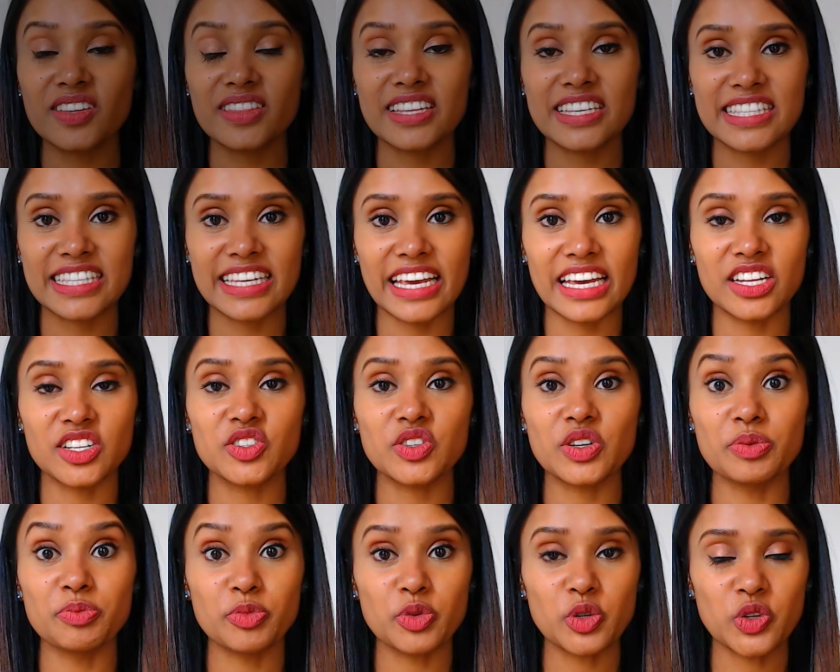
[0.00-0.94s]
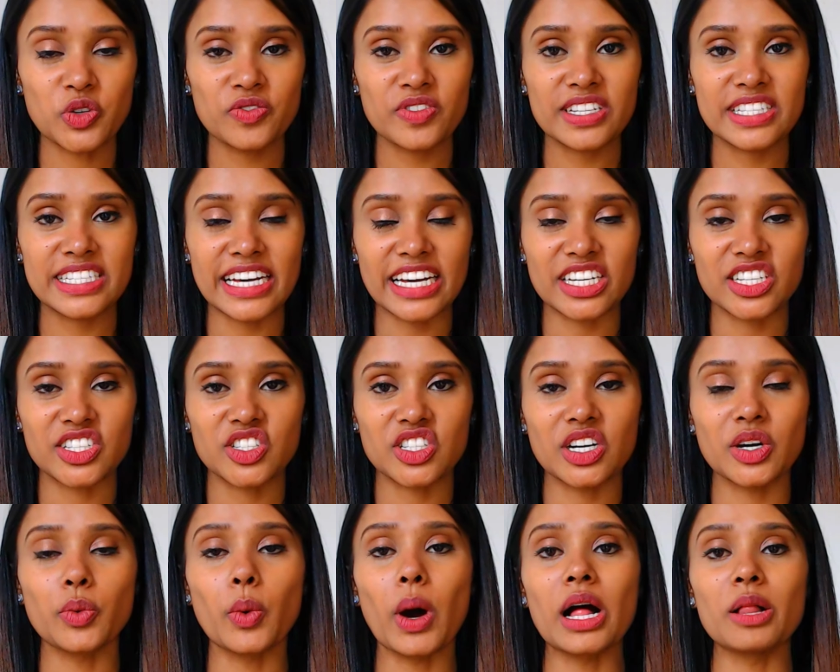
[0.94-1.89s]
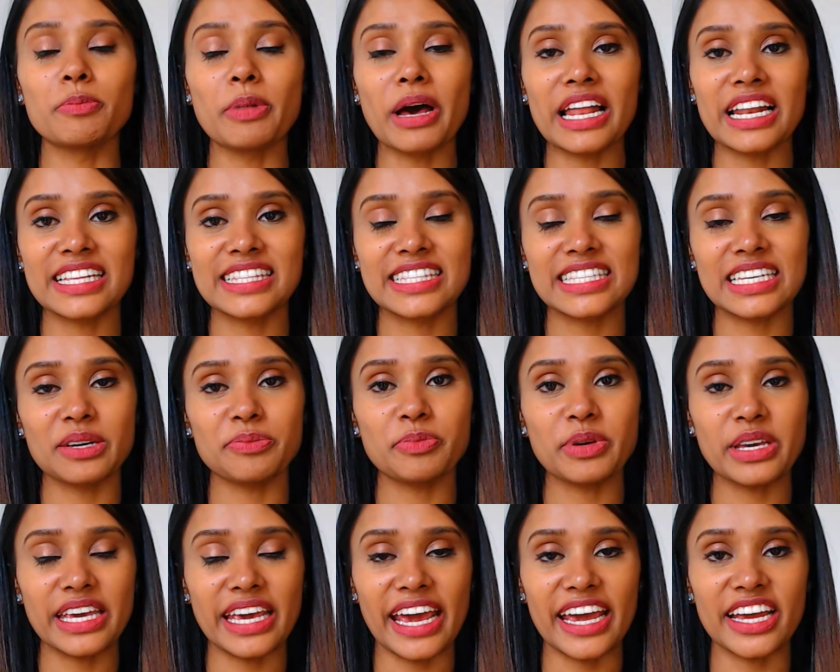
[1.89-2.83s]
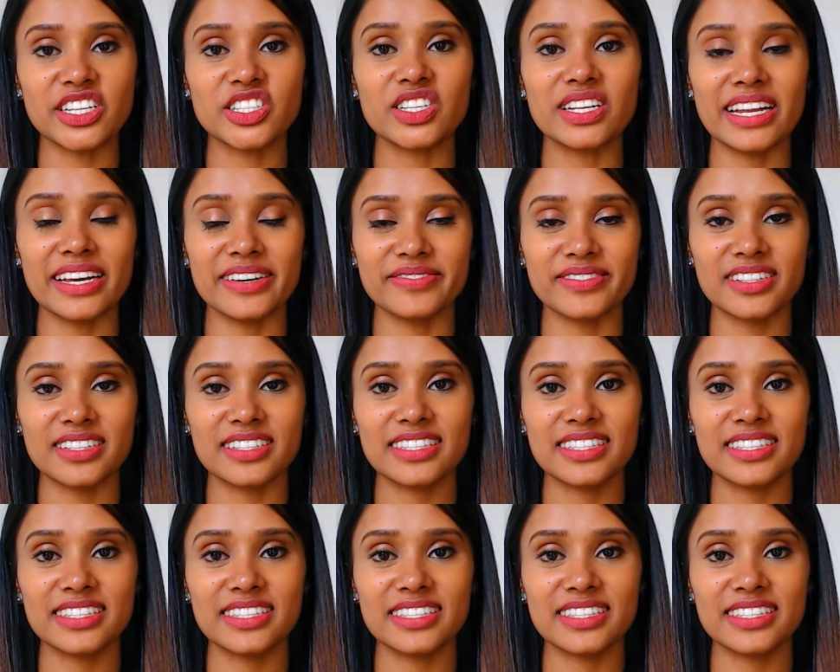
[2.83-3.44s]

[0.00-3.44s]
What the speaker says: skin to improve the texture while balancing pH levels.